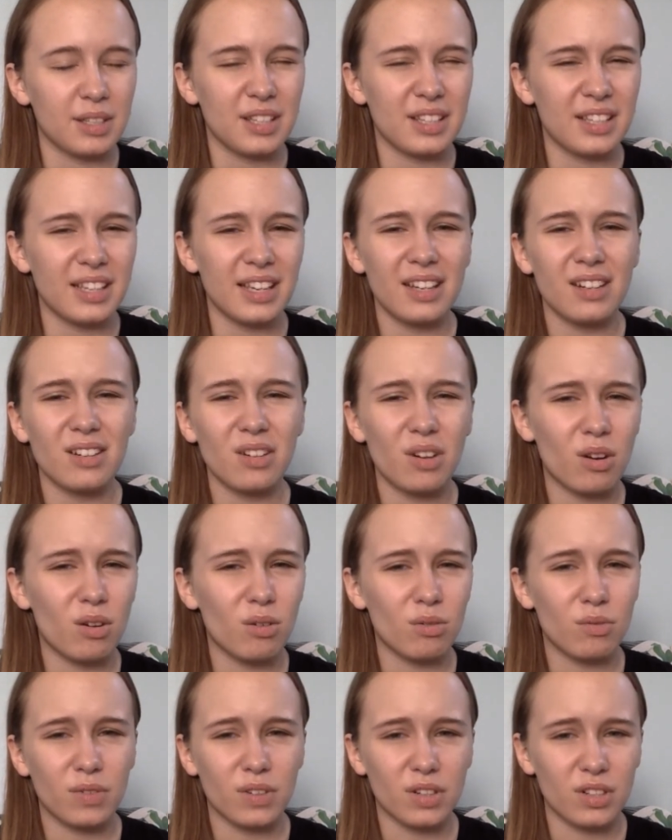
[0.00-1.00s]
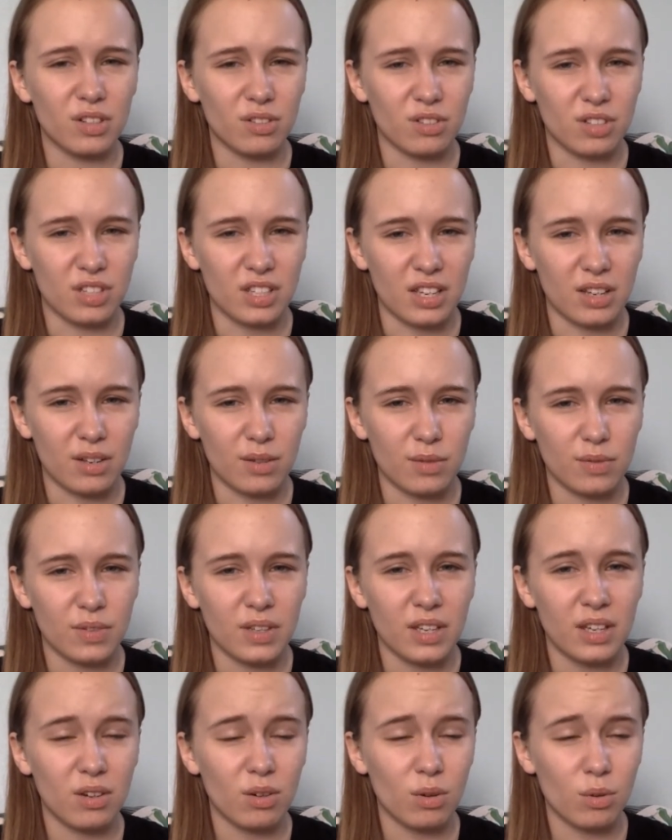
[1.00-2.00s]
get over yourself,
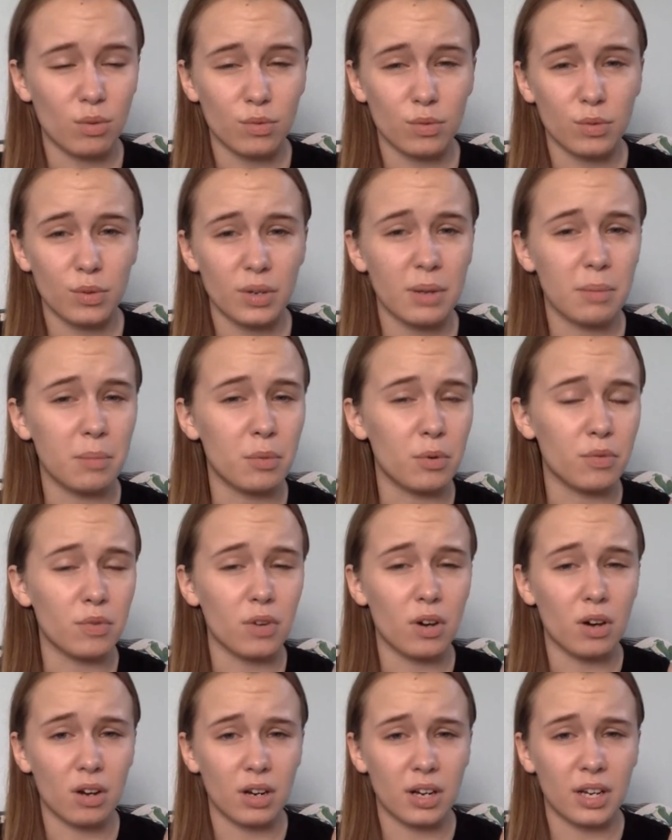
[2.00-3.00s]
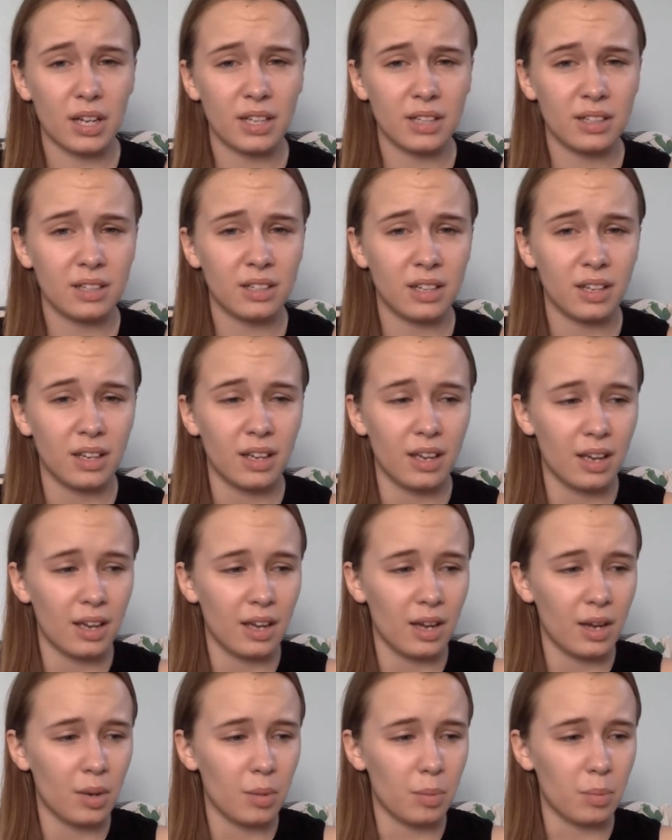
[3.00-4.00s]
get over it, move on.
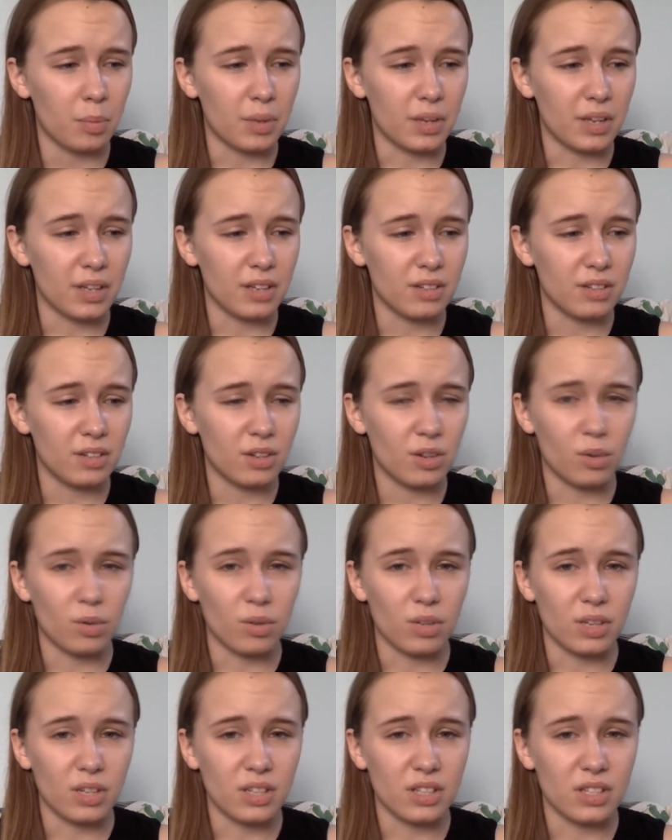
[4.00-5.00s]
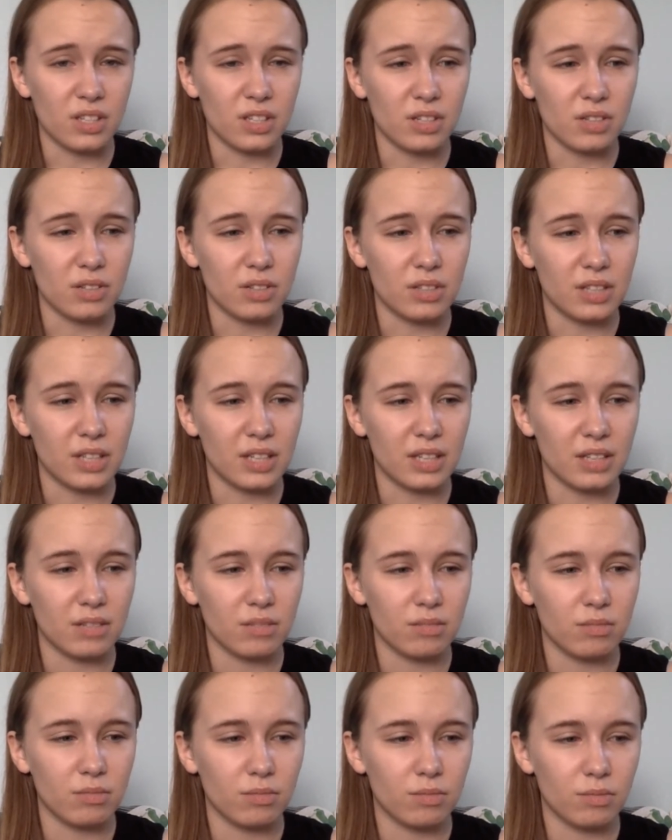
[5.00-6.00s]
But no, he still's like,
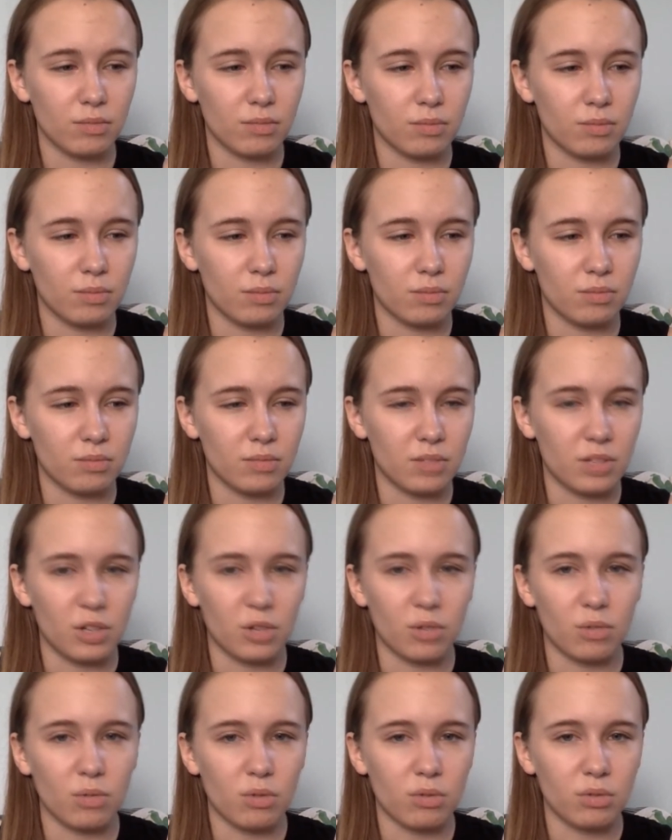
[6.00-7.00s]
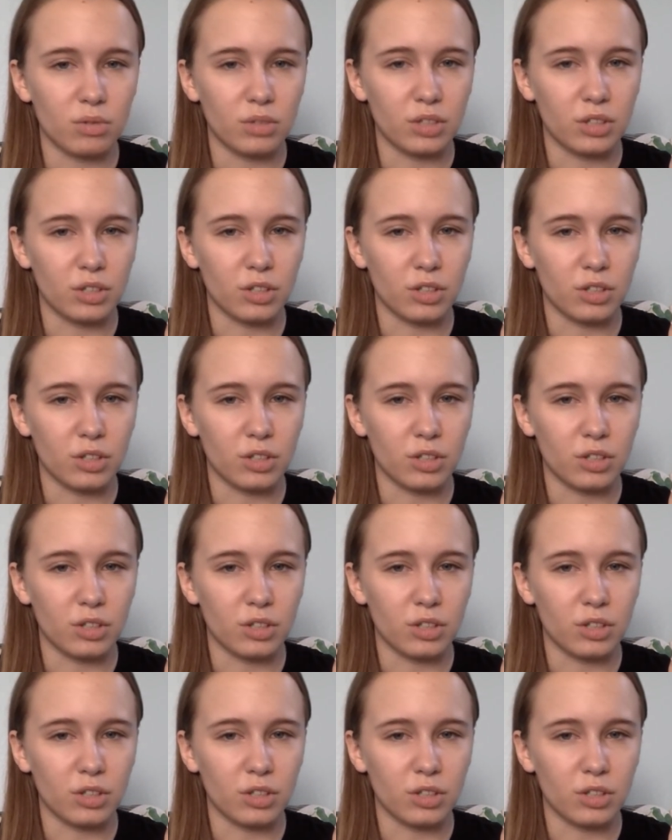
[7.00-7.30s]
you know, holding a